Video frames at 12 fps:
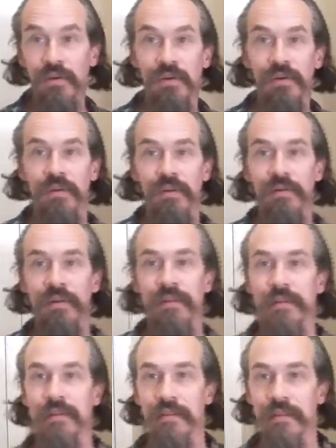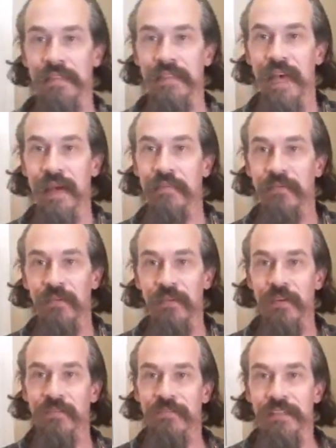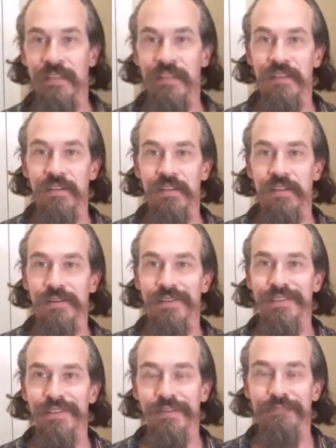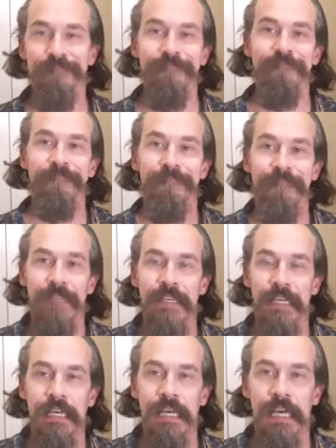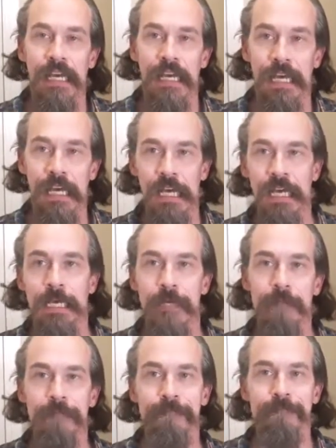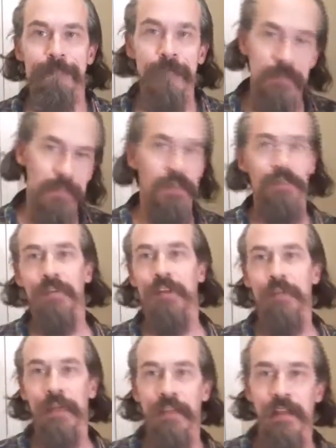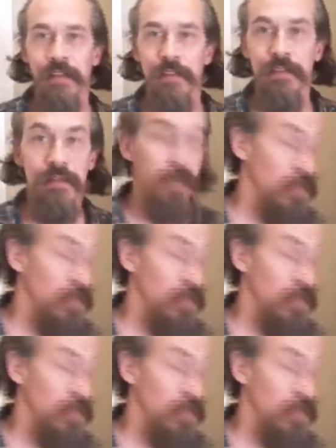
cool snap front vintage shirts, they're going in my closet.